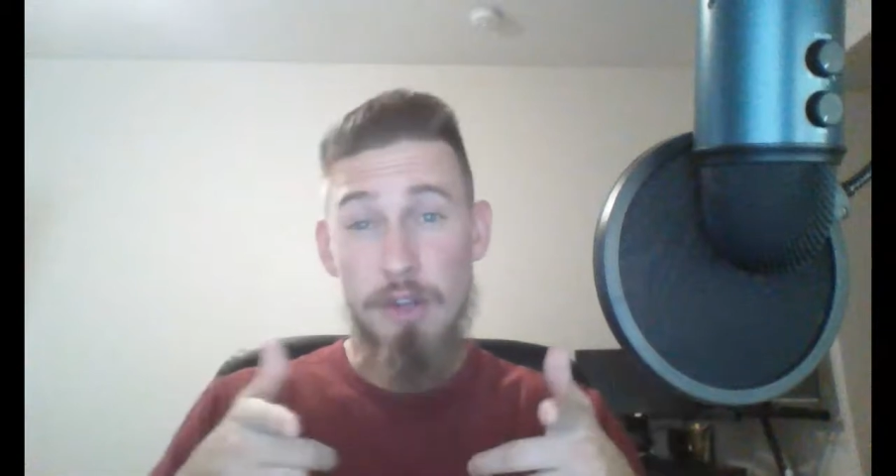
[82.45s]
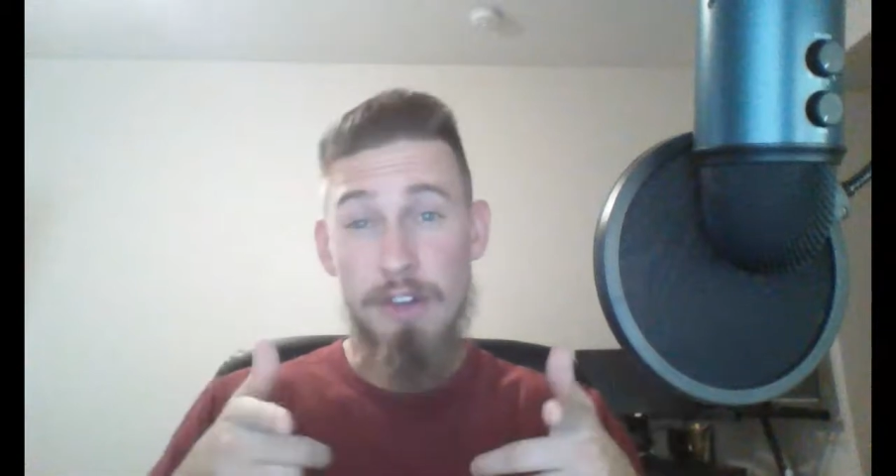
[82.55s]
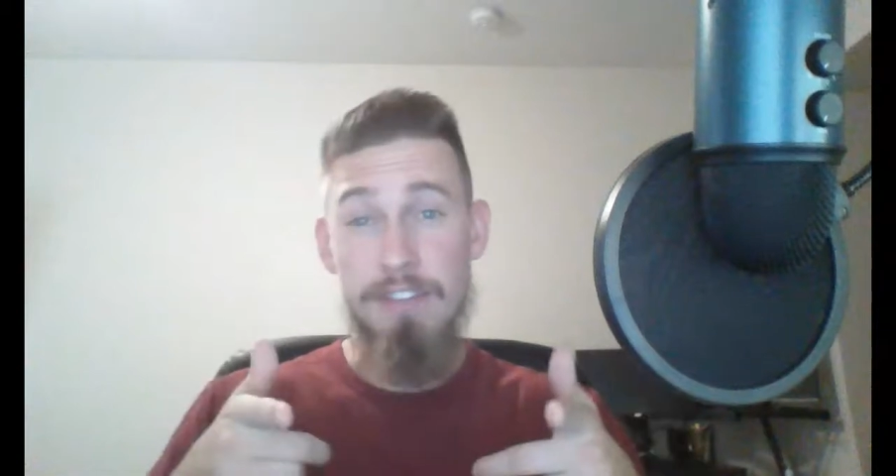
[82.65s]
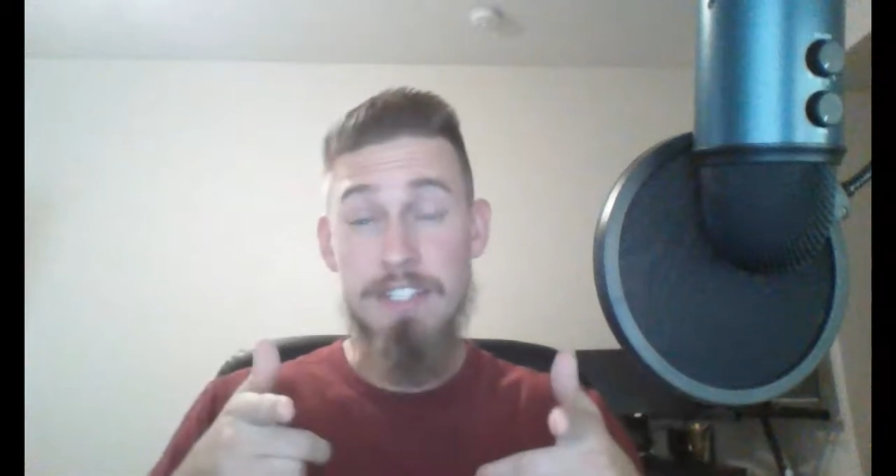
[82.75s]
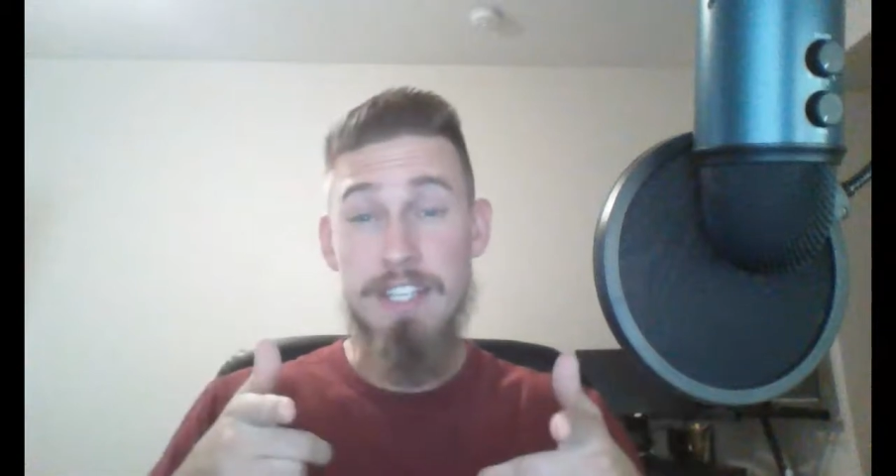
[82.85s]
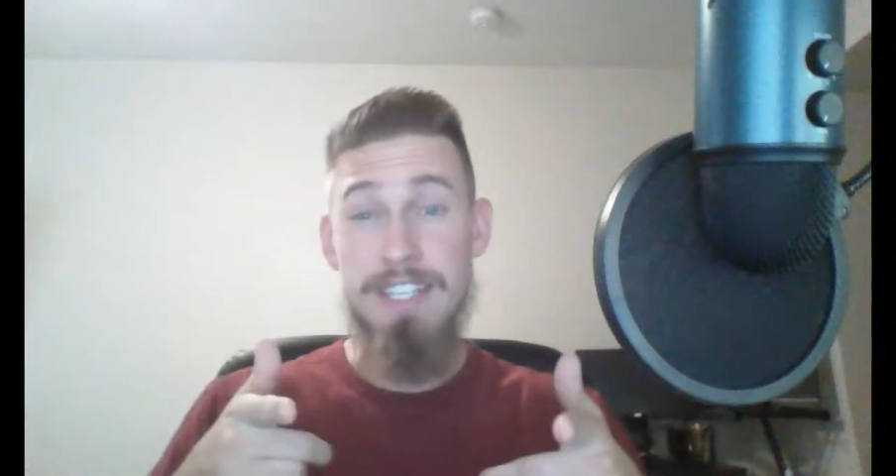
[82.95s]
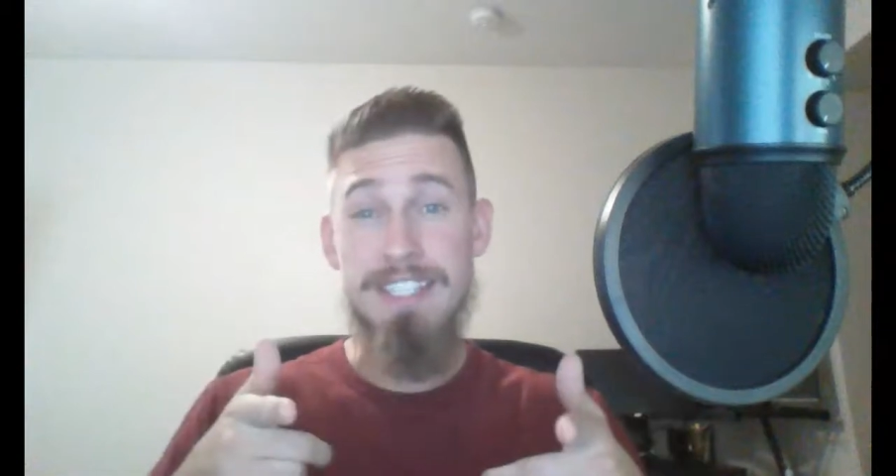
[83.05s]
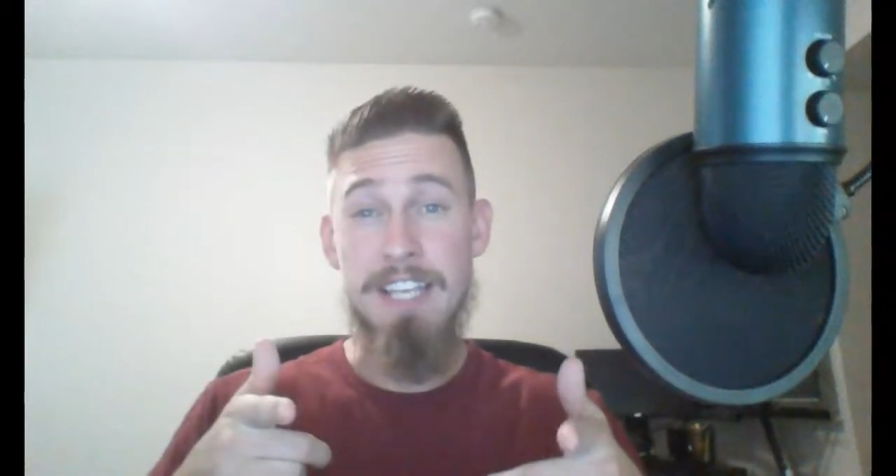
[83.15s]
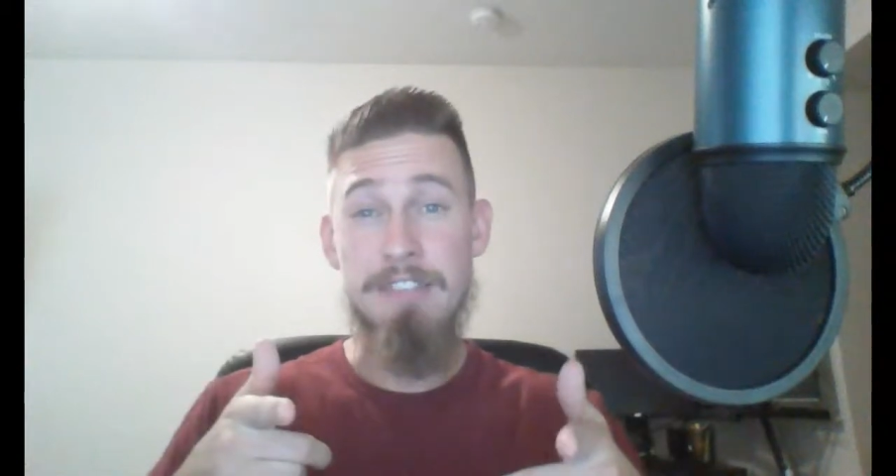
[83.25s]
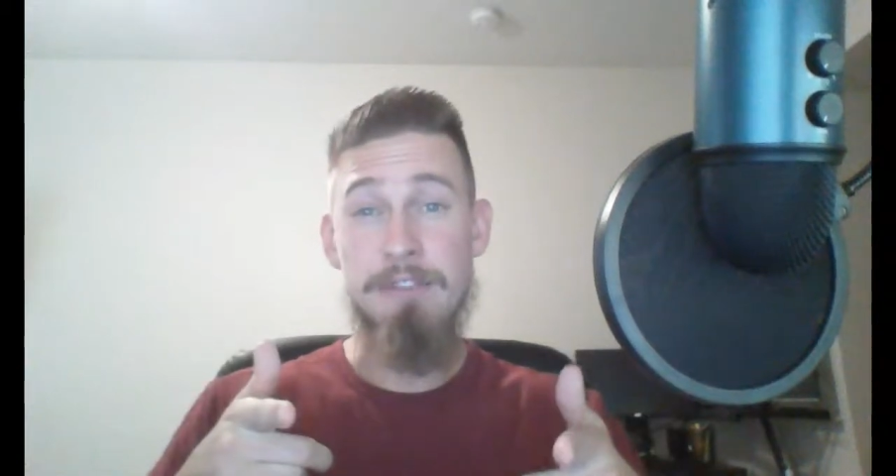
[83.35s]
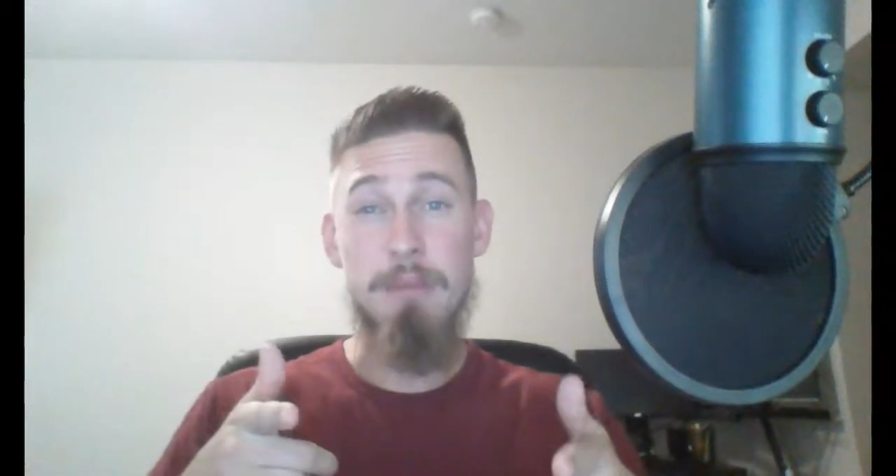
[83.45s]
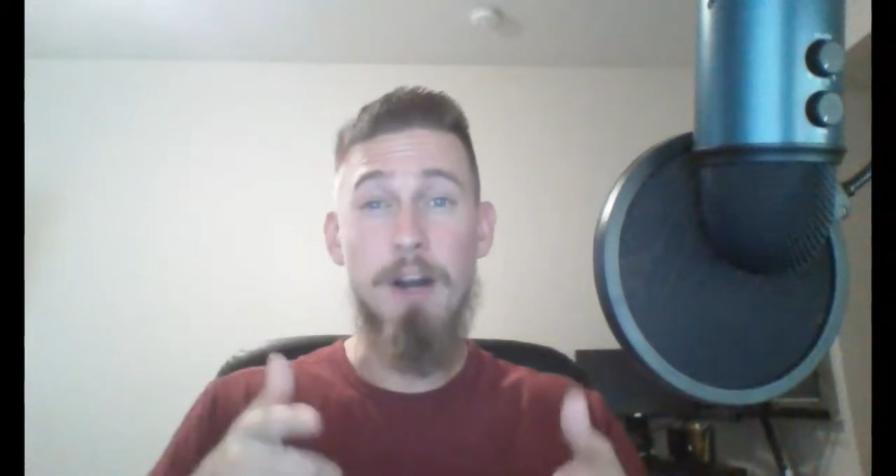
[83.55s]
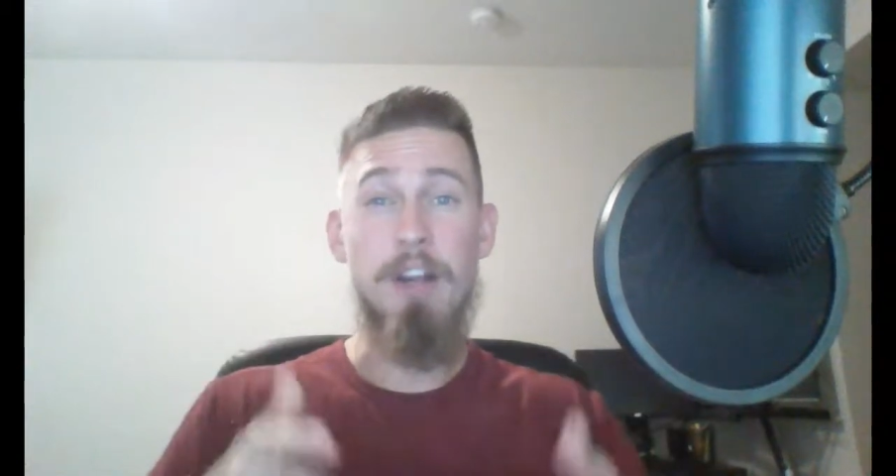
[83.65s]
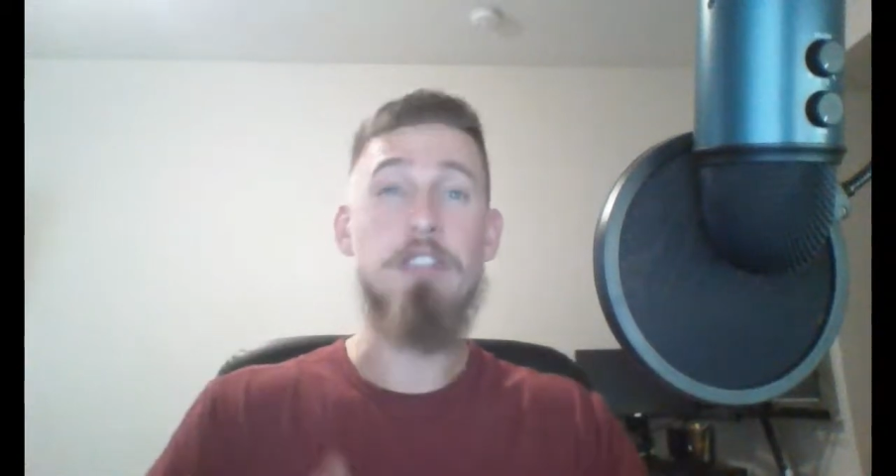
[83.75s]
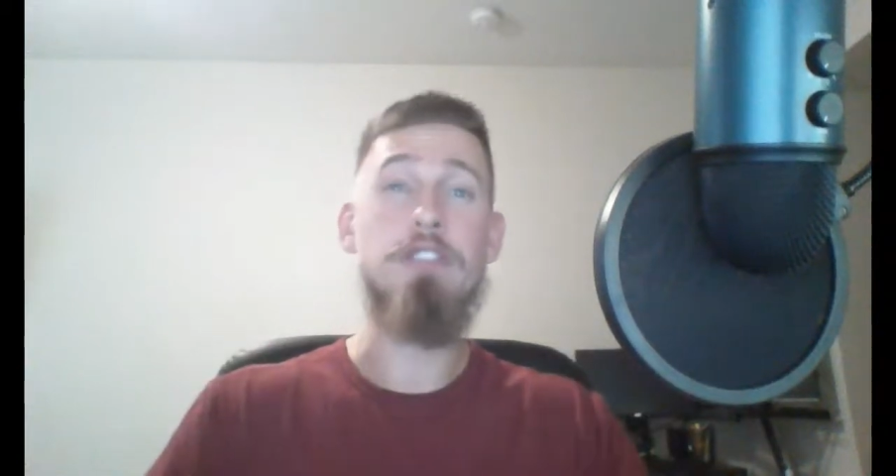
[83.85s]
you have successfully bought